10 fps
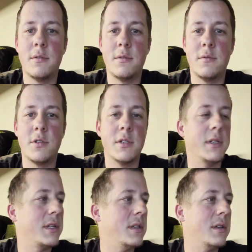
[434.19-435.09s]
which are like
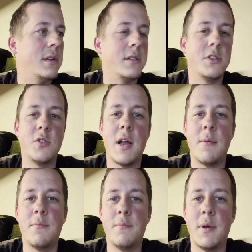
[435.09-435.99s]
the strap
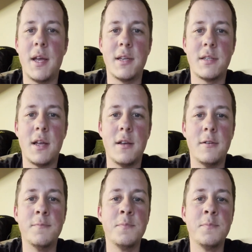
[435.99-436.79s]
bag style,